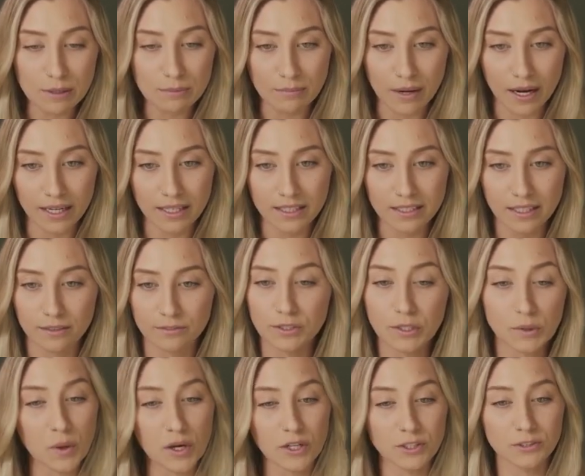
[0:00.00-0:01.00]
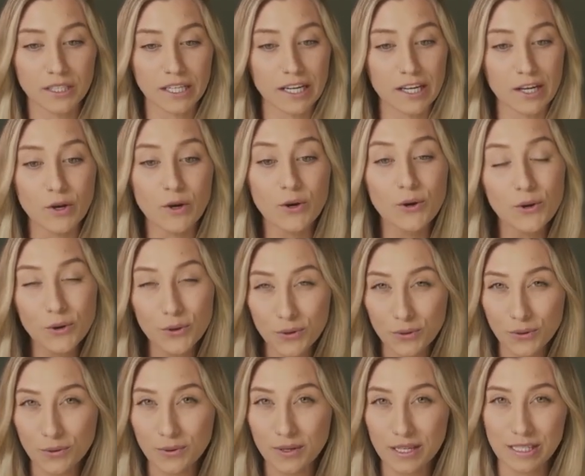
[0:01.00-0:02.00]
in mind, if you're wondering
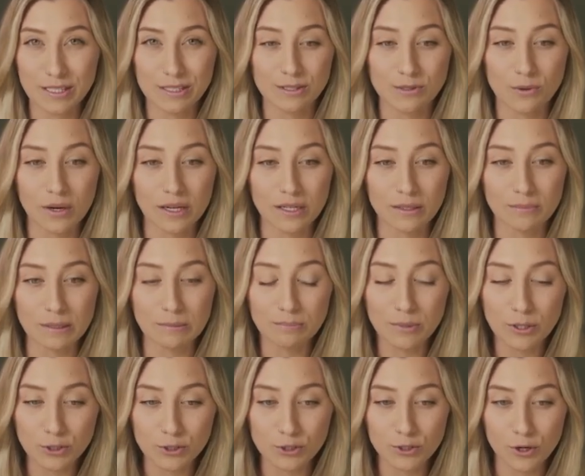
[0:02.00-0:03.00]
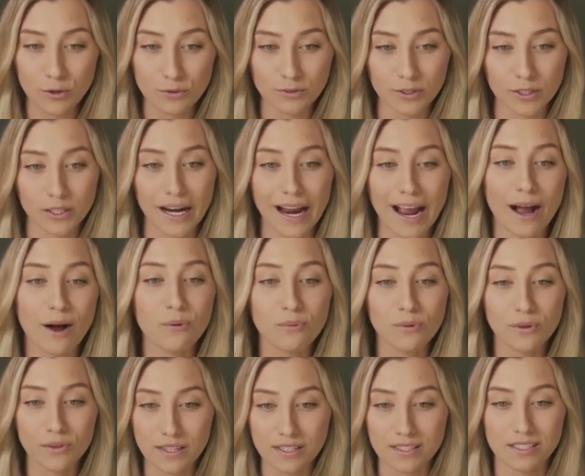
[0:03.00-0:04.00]
who is going to be pushed over, how
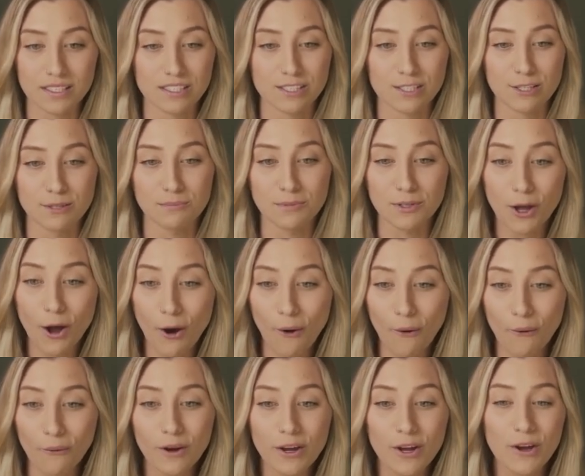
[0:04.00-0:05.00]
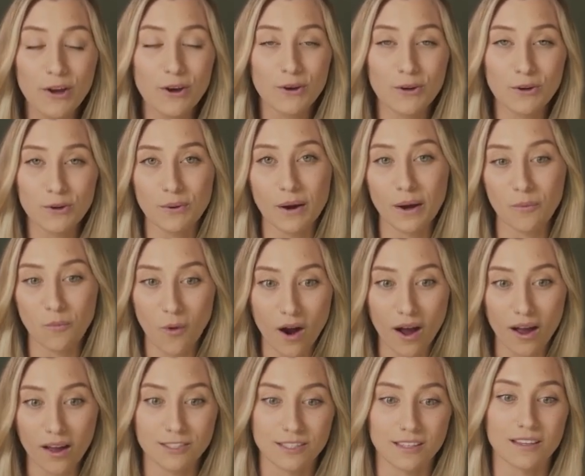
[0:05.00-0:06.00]
will the system know who I
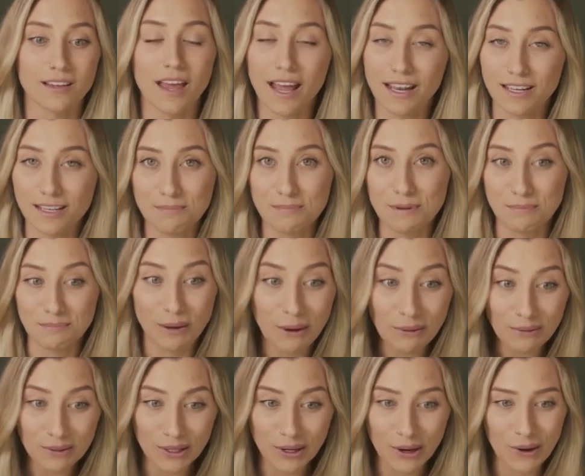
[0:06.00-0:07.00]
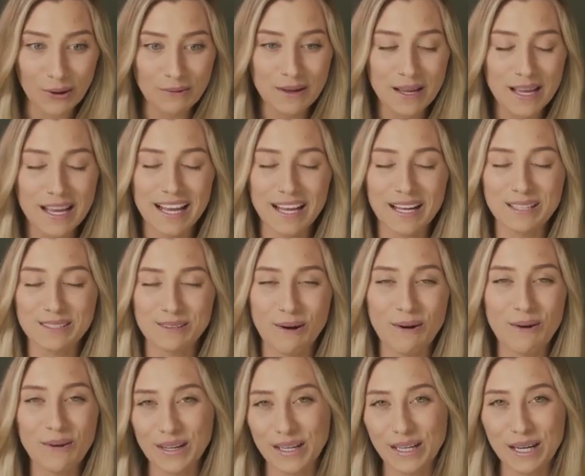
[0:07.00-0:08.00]
want to end up in Podio, it's
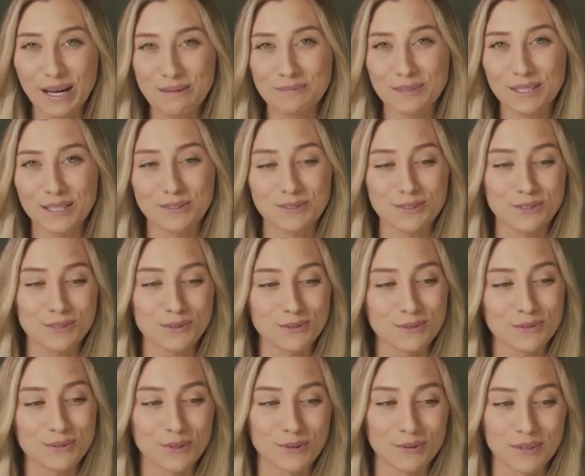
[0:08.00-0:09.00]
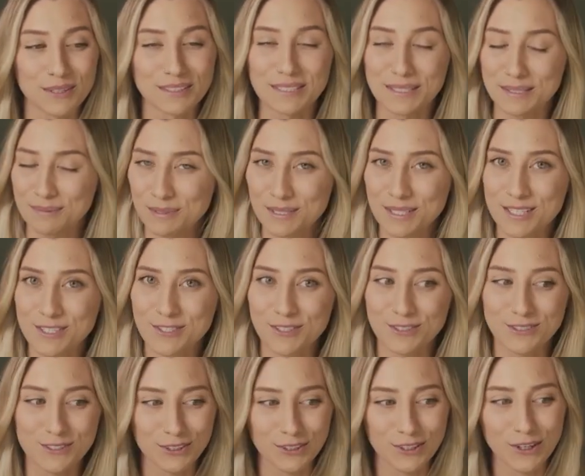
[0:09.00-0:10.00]
all going to come down to your
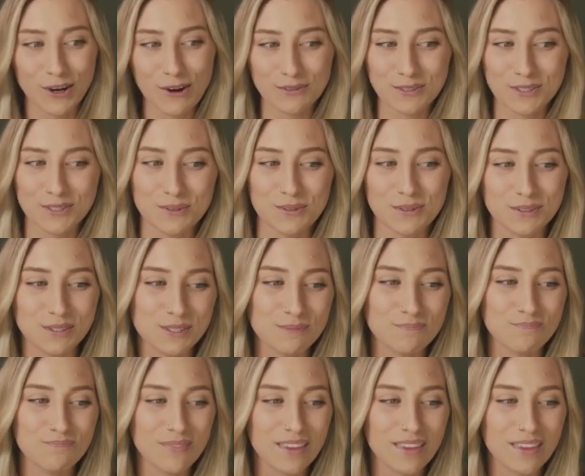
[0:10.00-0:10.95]
dispositions or your call results.